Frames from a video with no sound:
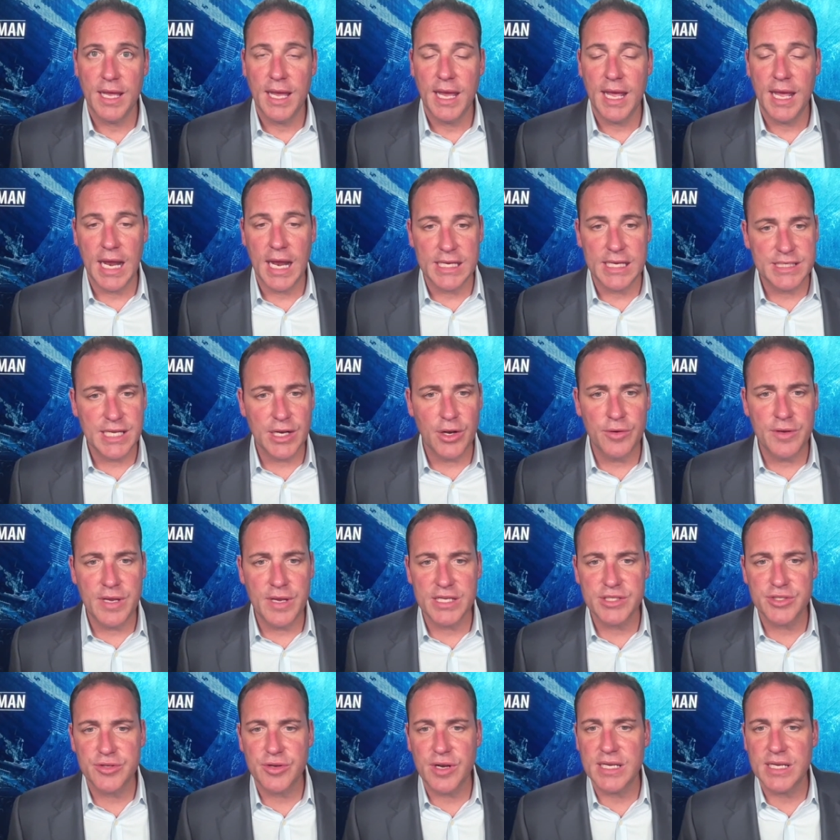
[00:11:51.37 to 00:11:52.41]
And I said on
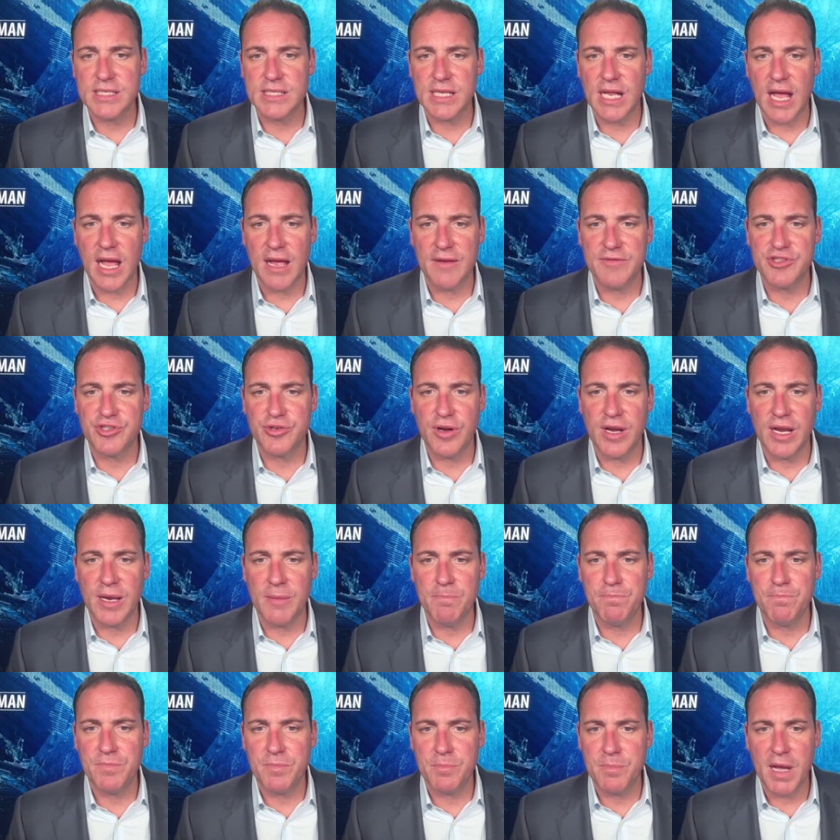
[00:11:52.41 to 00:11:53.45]
yesterday's live
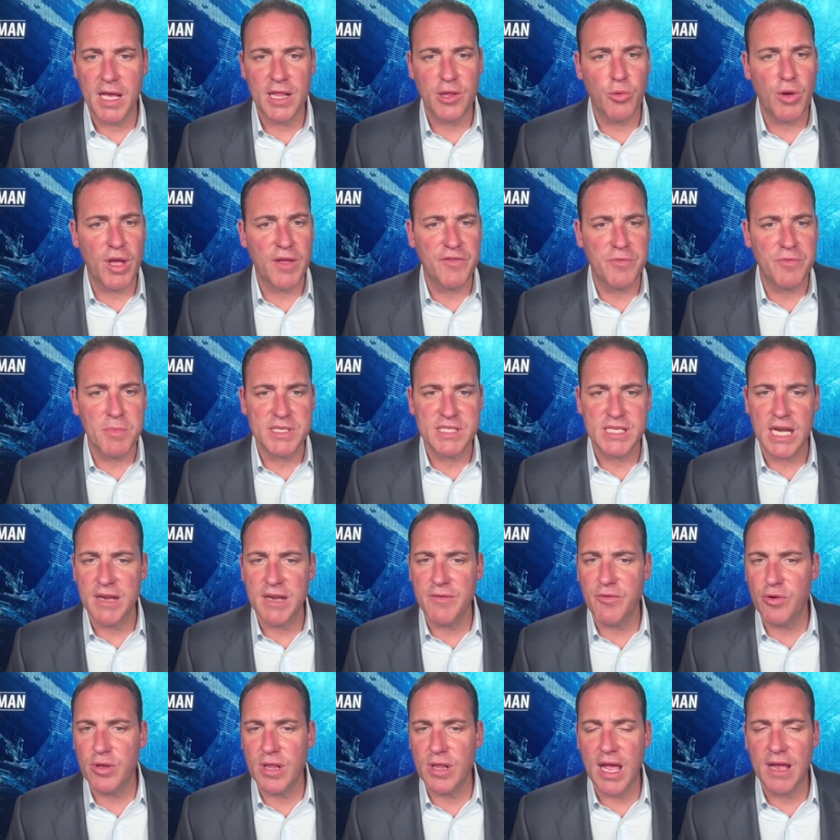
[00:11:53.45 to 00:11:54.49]
stream, by the way, if you miss any
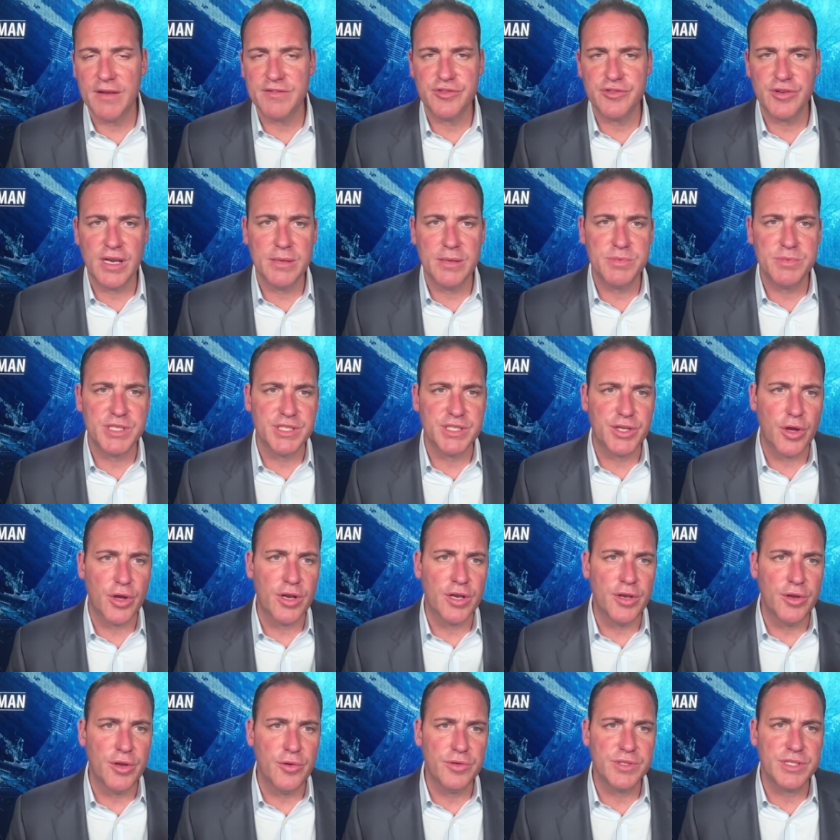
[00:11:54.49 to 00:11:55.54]
of our live streams, just go to
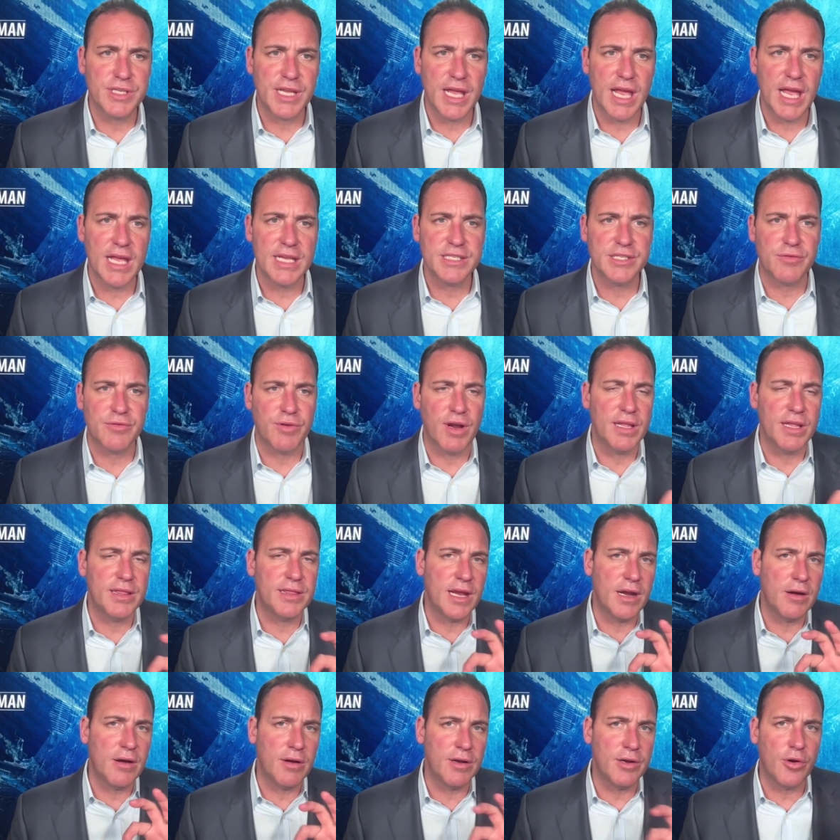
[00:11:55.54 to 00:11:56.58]
Newscast right
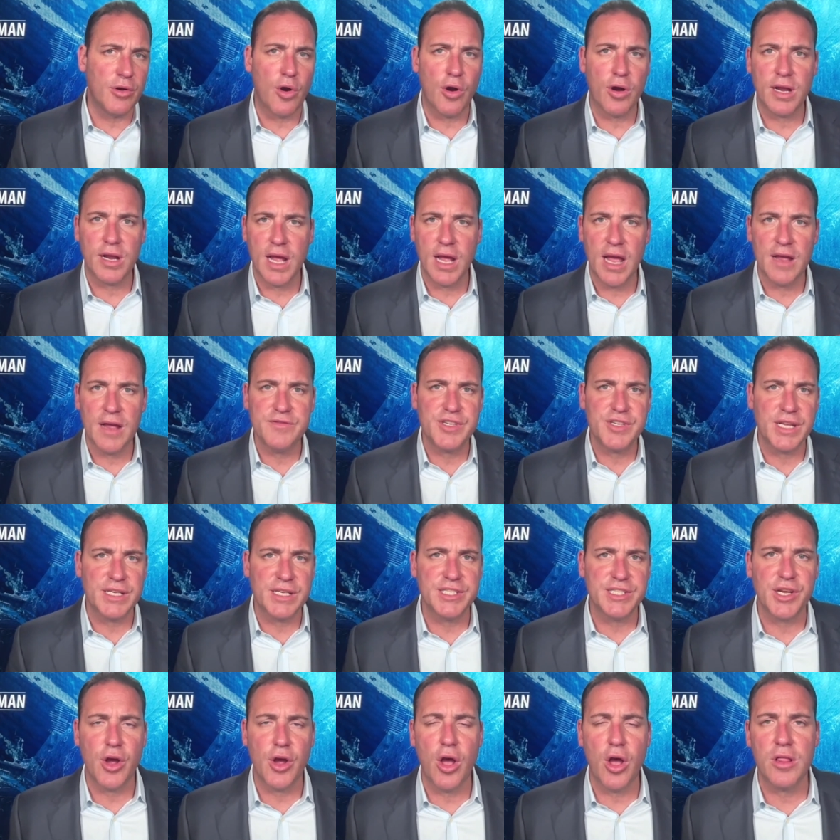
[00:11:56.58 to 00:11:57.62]
there under archives. You can
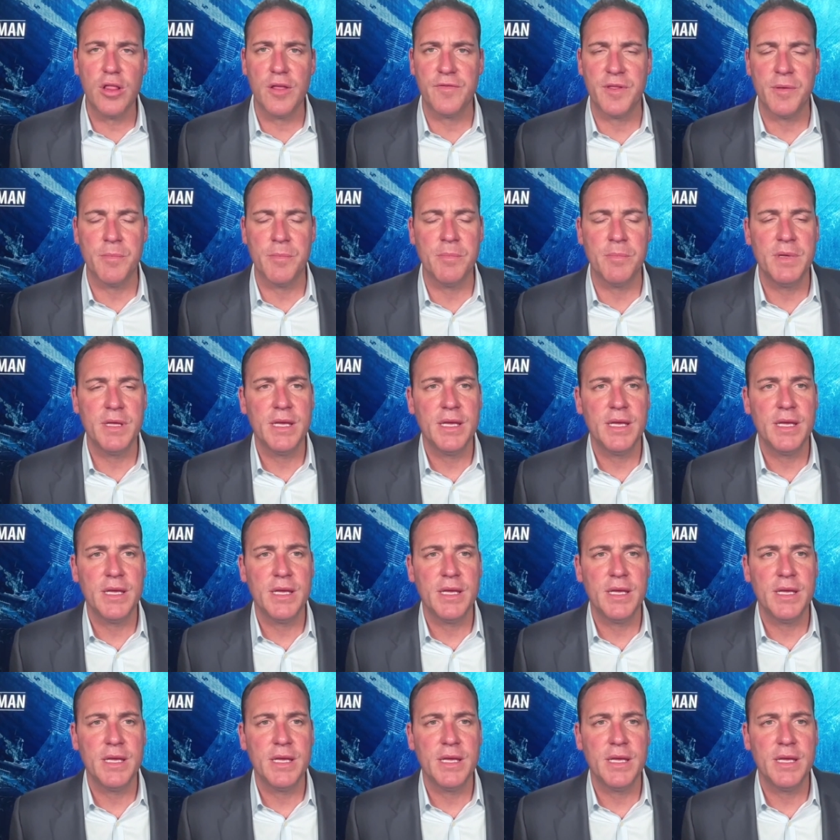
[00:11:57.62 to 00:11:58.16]
see all of them.